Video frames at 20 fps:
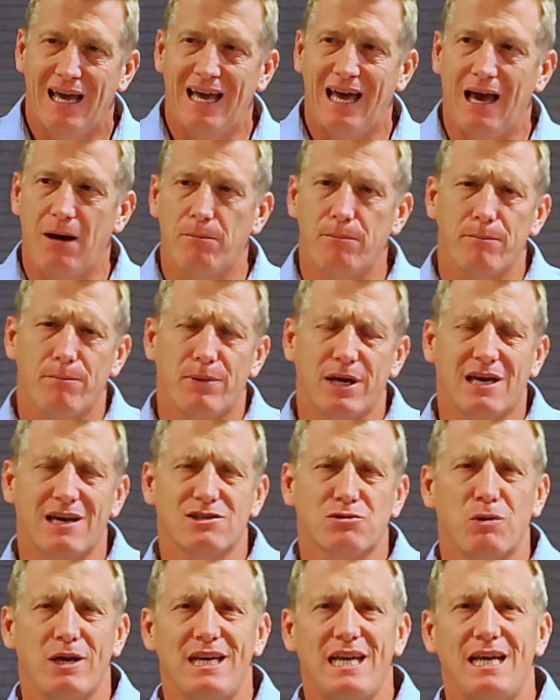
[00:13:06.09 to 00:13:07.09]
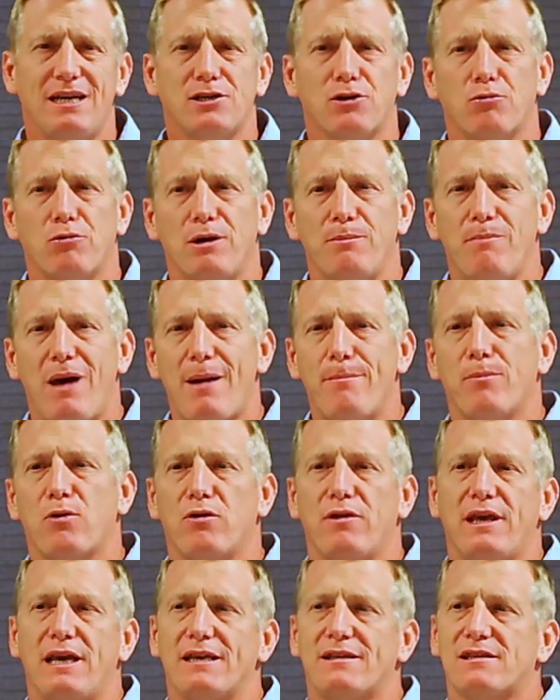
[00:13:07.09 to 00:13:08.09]
And because we need to remember
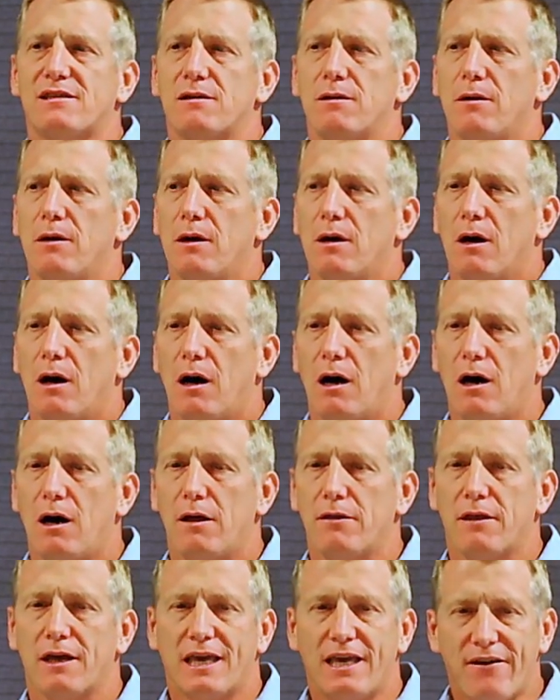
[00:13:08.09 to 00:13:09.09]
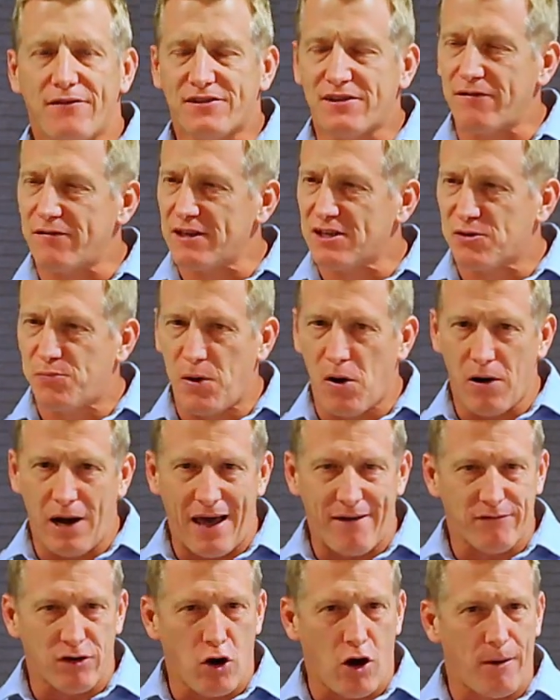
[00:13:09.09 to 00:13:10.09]
this, uh, the gifts of the Spirit
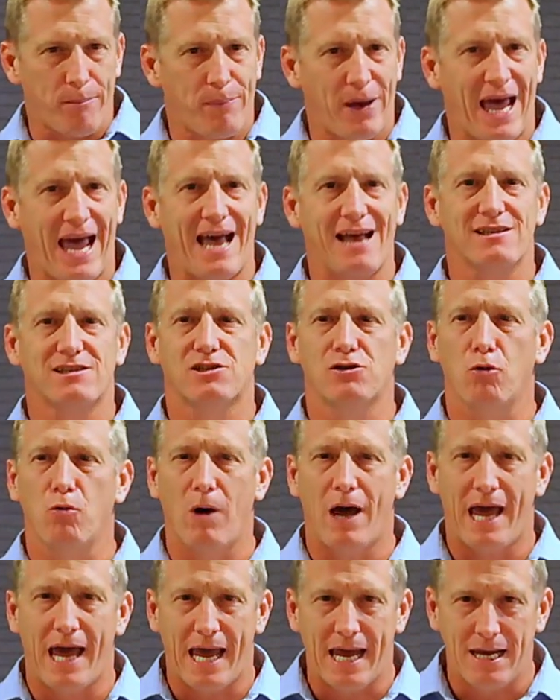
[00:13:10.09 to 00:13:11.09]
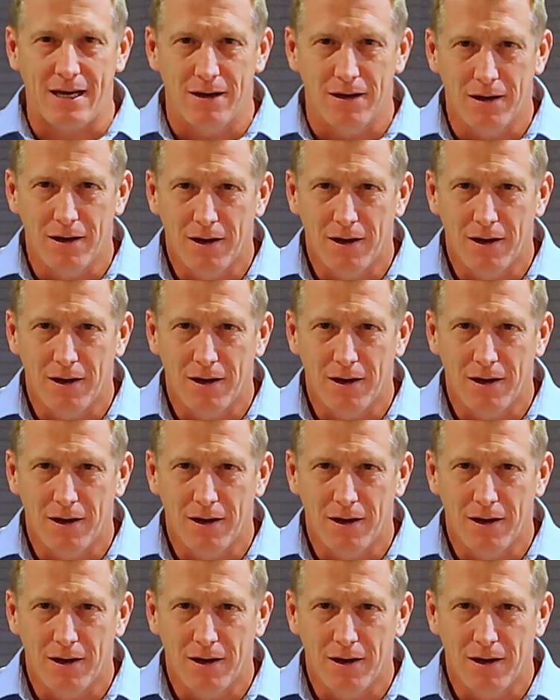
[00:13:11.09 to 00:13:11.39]
have not passed away.